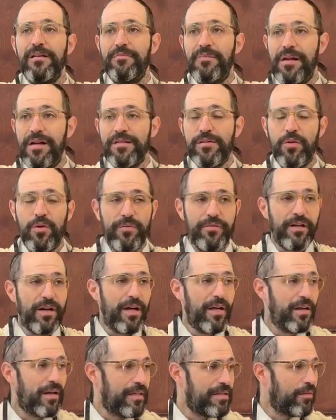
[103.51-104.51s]
Maran Zichrono
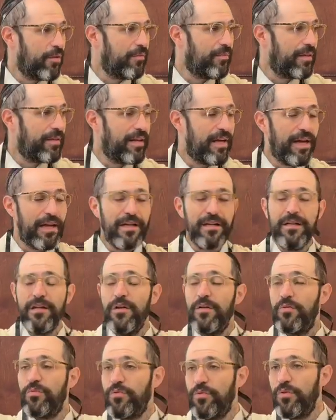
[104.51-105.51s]
Berakha and Chazon Obadia
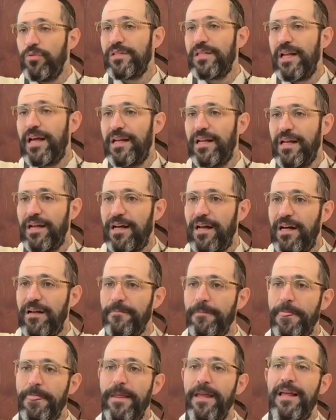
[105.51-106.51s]
rules la
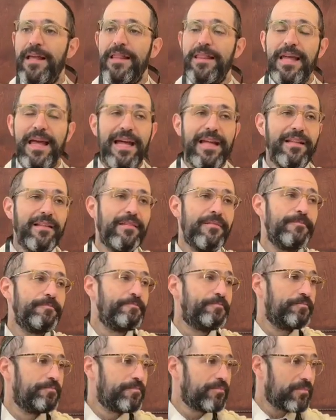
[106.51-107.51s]
halacha that,
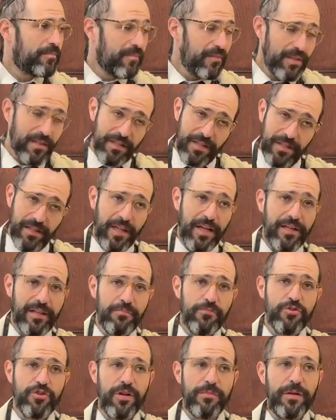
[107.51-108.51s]
like the
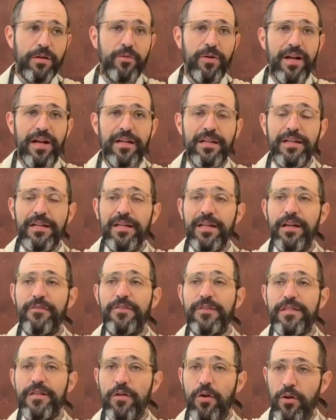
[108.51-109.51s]
Mishnah Berurah, if
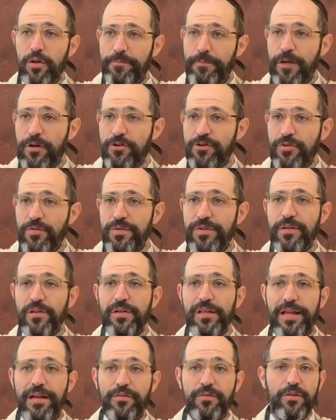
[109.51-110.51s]
it's an old pair of shoes, you're
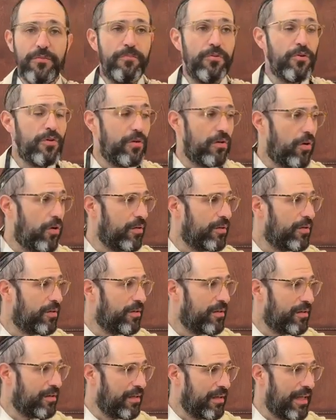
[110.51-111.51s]
allowed to put
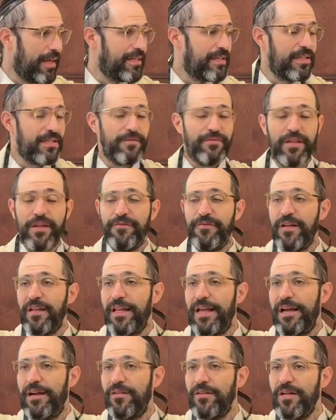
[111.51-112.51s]
on the laces if they
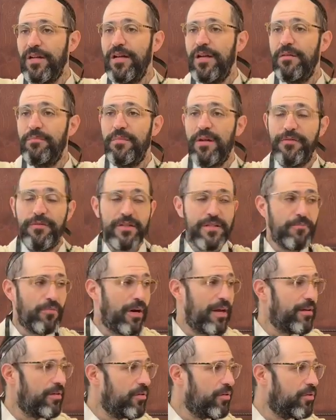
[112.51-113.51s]
fell out. But if it's
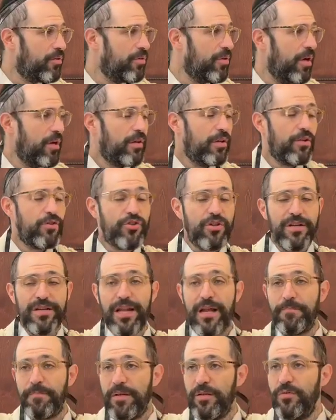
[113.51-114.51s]
brand new, you should
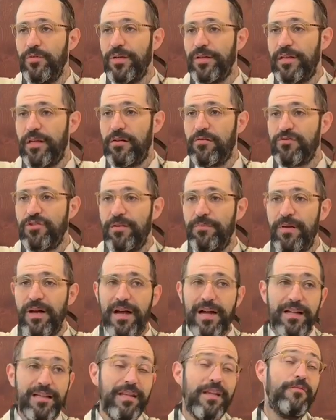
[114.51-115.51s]
not be doing that on
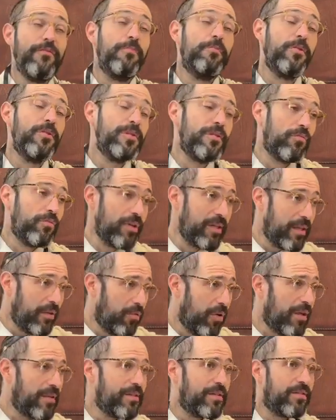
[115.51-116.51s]
Shabbat. If a person really
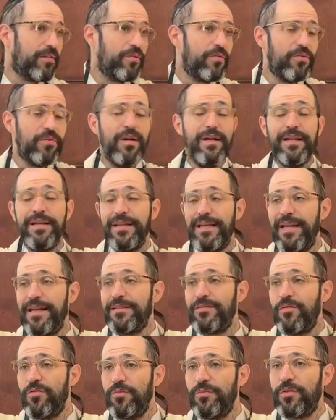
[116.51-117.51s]
wants to, he
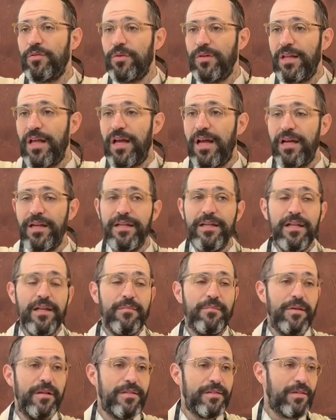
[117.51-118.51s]
has on whom to rely,
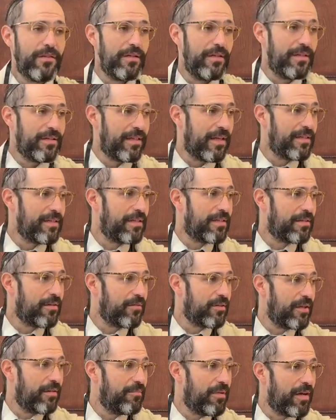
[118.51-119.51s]
but he says it's
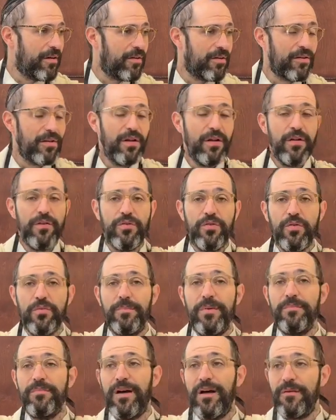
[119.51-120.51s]
certainly better to
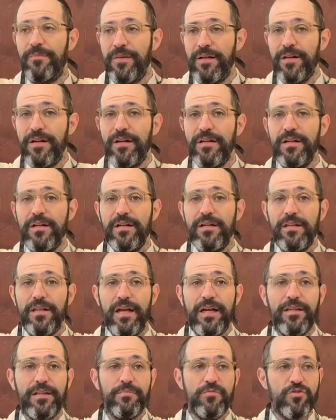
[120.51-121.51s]
be machmir,
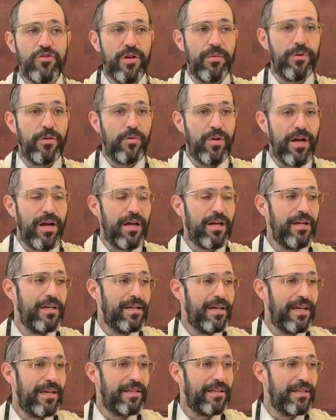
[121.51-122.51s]
like the Mishnah Berurah
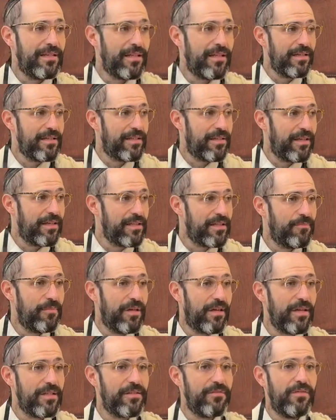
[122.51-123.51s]
in instance,
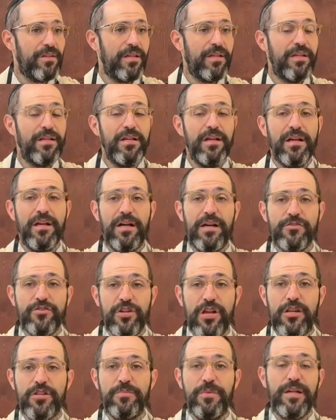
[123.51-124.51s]
because of the
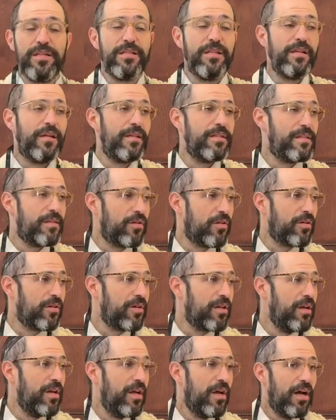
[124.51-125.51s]
chashash, because of the
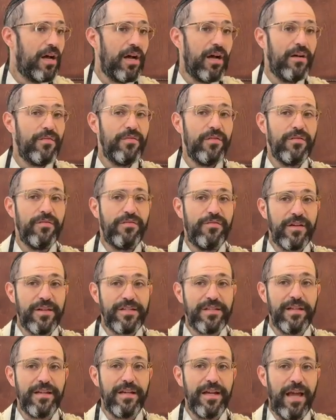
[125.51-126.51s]
concern of
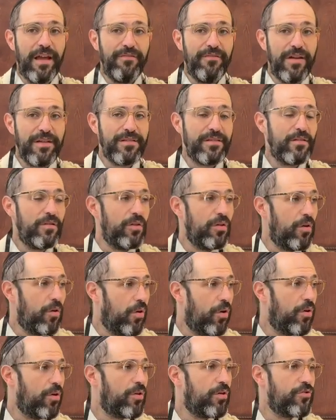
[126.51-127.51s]
fixing a vessel
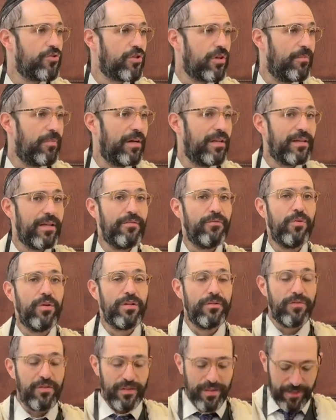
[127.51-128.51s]
on Shabbat. Have a
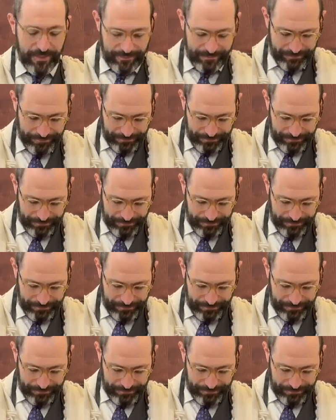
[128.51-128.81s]
wonderful day.